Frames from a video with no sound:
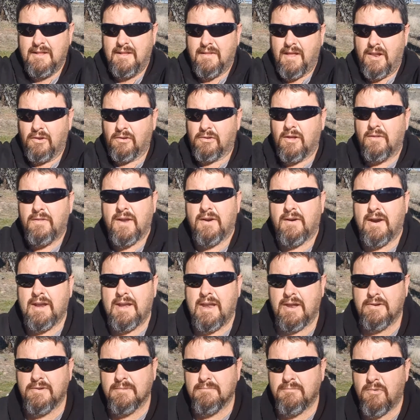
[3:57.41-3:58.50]
they look like they're
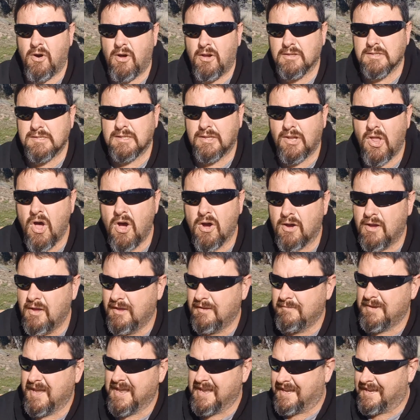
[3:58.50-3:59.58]
800 miles long
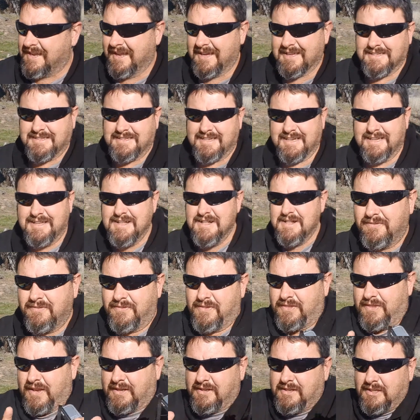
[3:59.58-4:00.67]
because
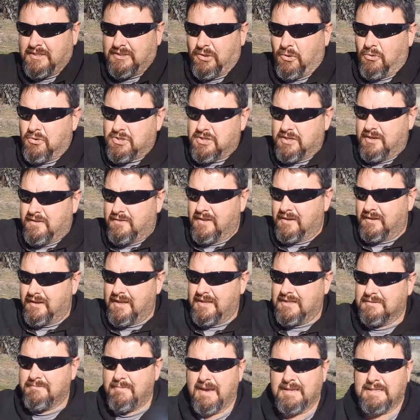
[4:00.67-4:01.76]
the distortion in the
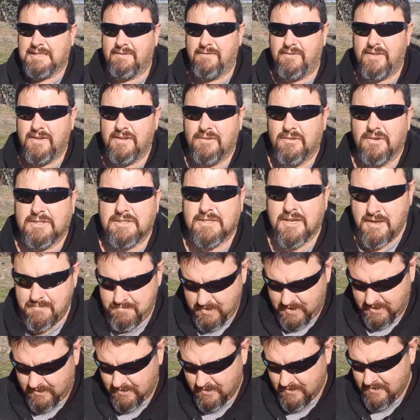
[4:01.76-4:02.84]
lens makes everything look so
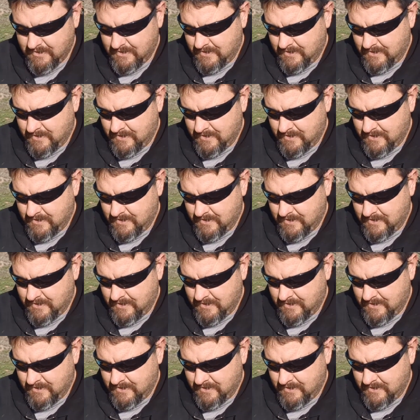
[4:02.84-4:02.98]
big.